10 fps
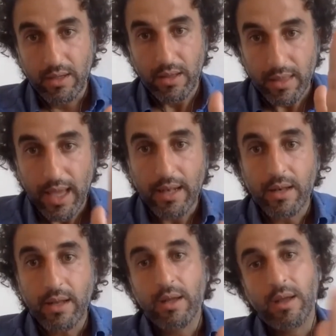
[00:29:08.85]

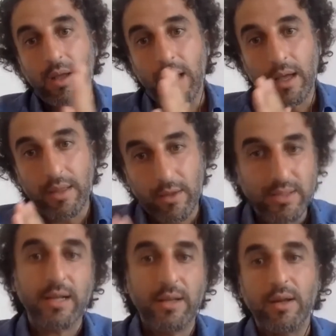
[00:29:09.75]
than their
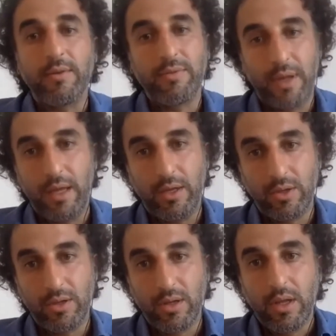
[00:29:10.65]
sectarian affiliation.